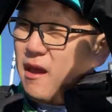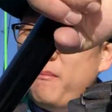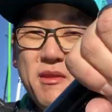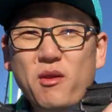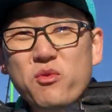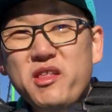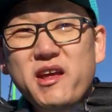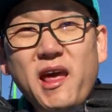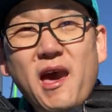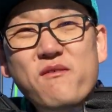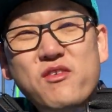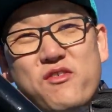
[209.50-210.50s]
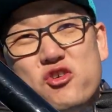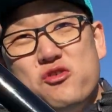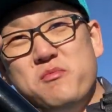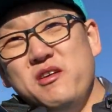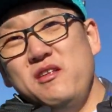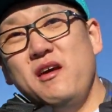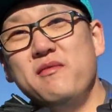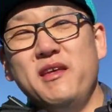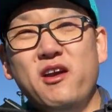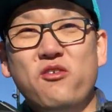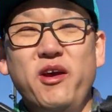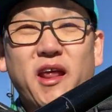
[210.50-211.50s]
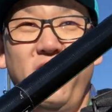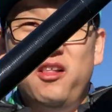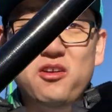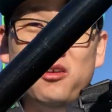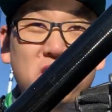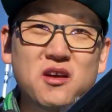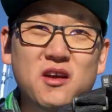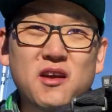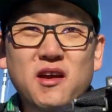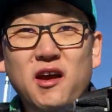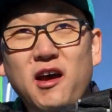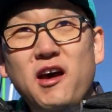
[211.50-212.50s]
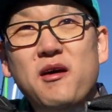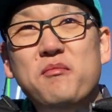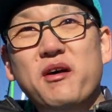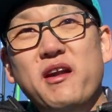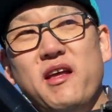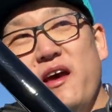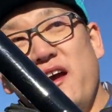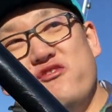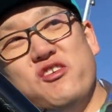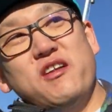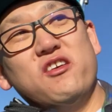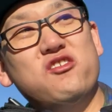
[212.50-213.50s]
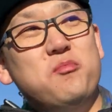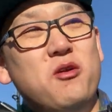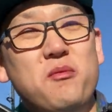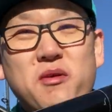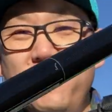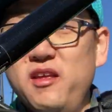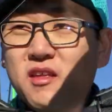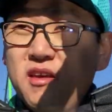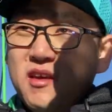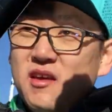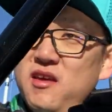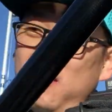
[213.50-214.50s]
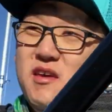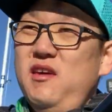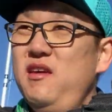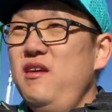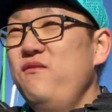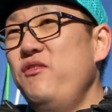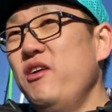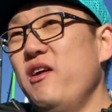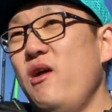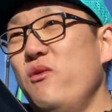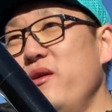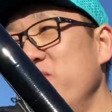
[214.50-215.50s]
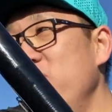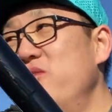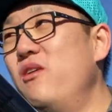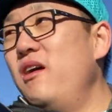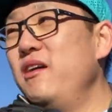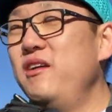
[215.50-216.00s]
I'm not really an avid fisherman, I'm not a great angler, but I try to experiment and figure out what I'm doing wrong